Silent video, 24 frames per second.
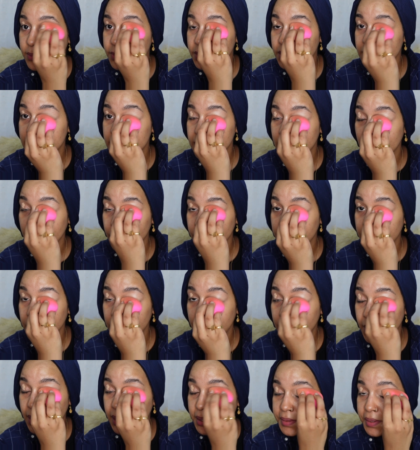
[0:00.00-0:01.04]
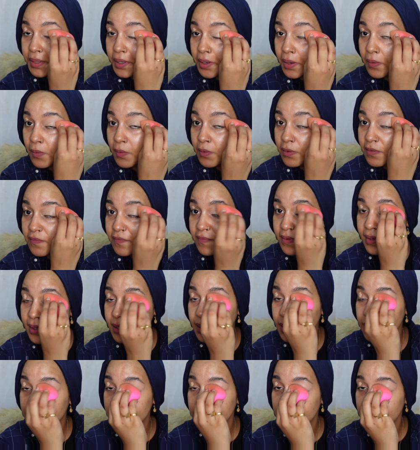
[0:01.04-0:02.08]
I'm just now repeating all of
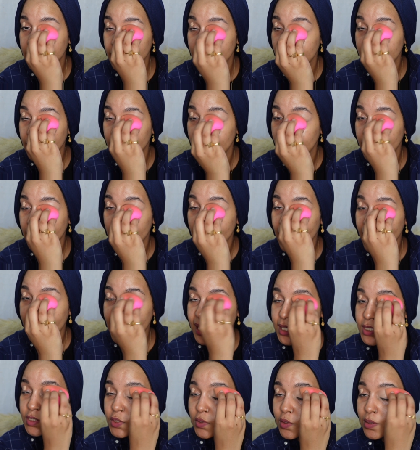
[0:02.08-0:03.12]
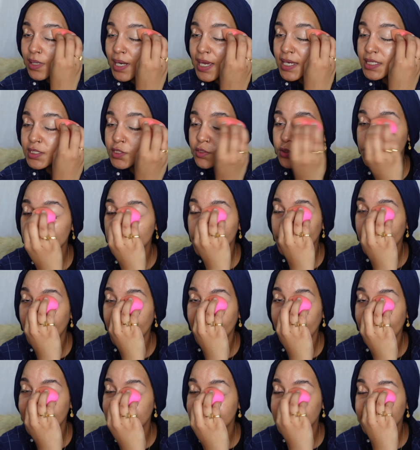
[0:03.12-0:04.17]
it. I do like to do my
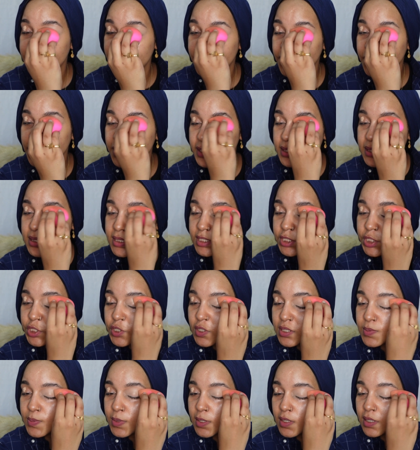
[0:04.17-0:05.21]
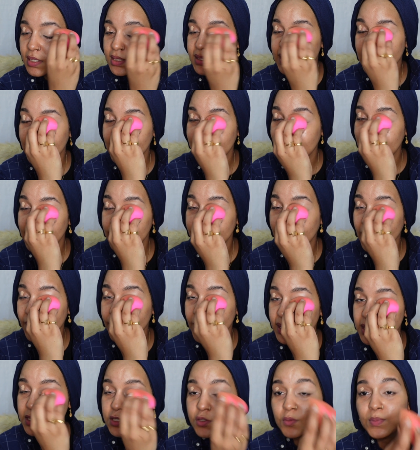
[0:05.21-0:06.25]
eyes first just because I like my
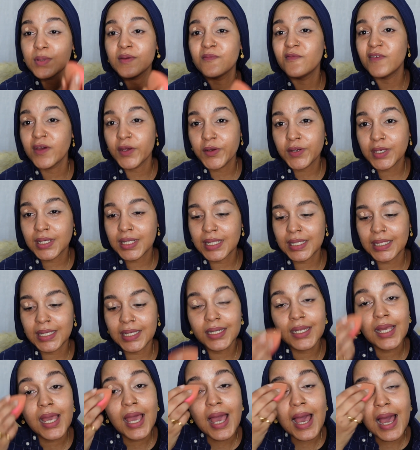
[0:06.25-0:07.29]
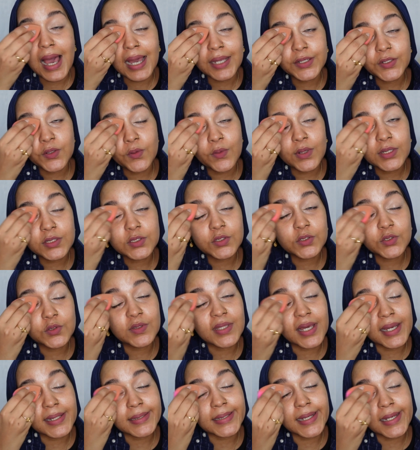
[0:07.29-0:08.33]
base to be very clean. I don't want to do
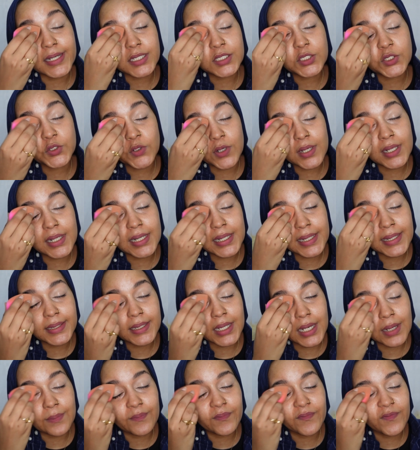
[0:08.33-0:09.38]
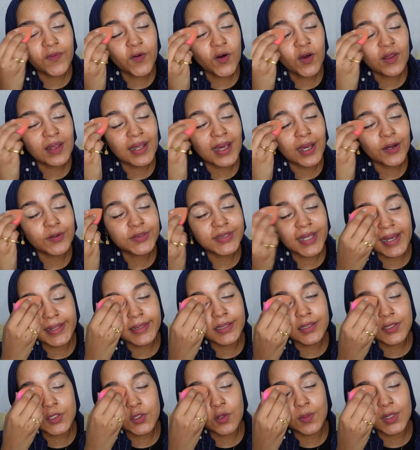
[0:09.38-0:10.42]
that extra cleanup, fallout,
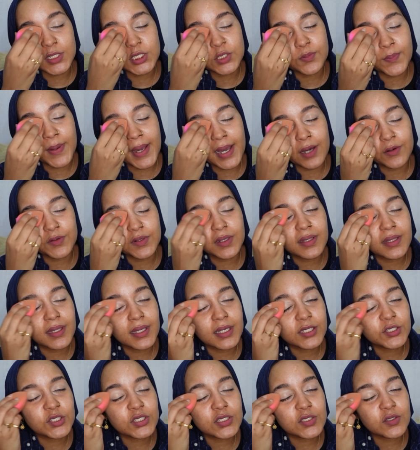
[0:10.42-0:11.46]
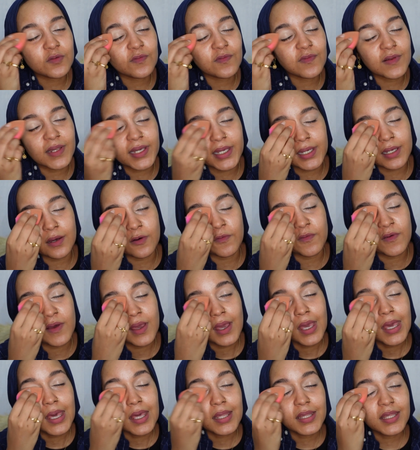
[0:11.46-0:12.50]
adding so much powder there just to flick off
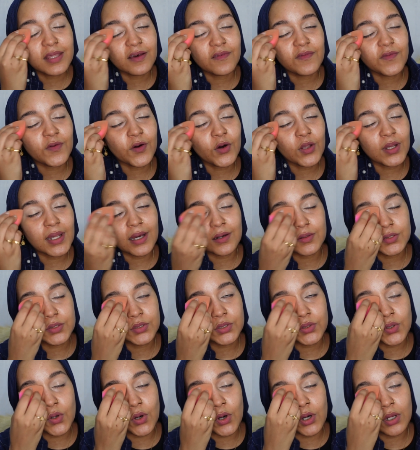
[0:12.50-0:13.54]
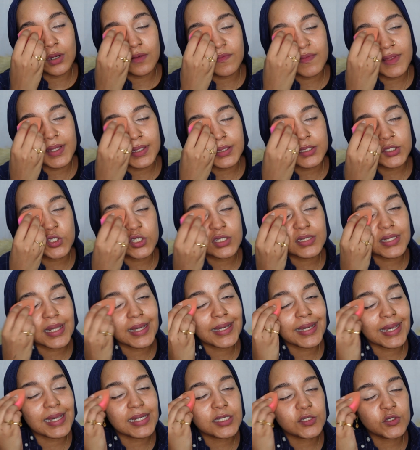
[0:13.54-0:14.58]
the fallout. You know, all of that is just
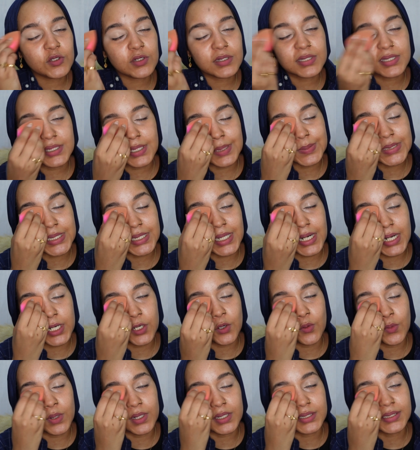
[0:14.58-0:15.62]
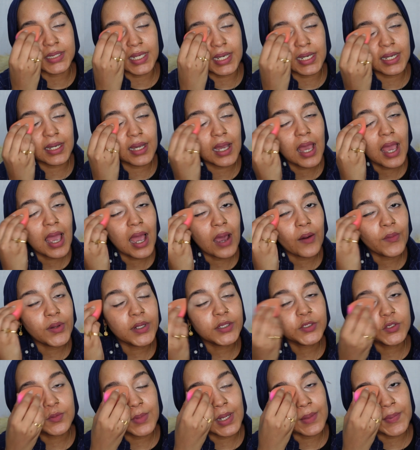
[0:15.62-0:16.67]
like extra steps that I don't want to take. I want
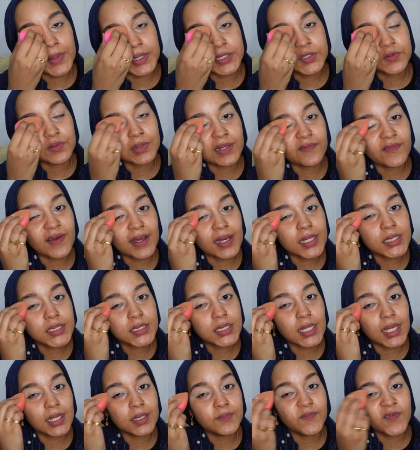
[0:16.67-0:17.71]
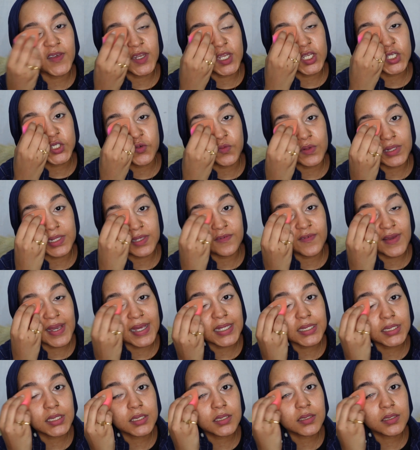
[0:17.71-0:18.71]
to do my base really fast and finish really fast.